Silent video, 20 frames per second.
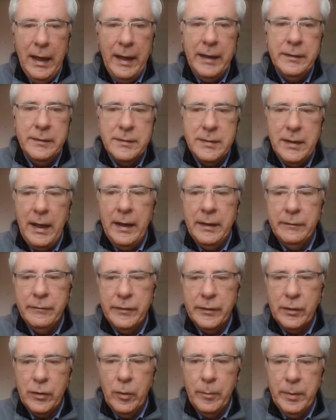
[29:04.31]
And
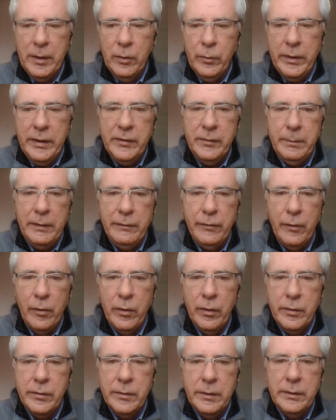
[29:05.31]
for the couple of weeks
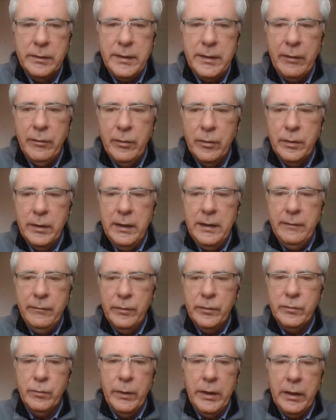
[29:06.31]
before, Darragh
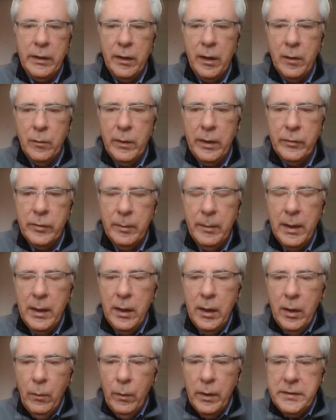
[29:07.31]
O'Keefe was winning all round them.
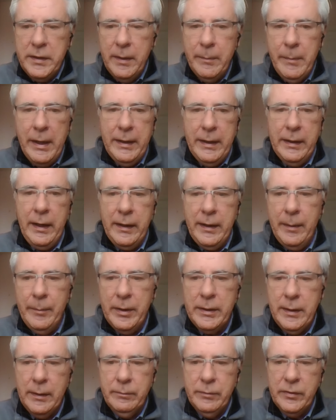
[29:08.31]
What do you make of that,
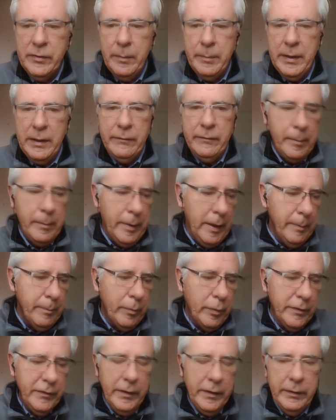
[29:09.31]
Emma? That was a bit of a
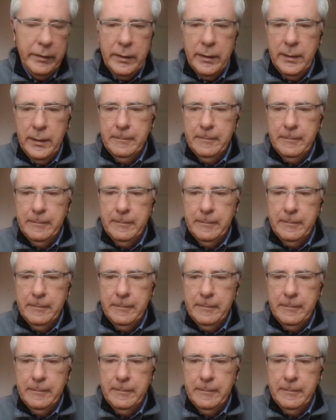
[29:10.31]
blip, wasn't it?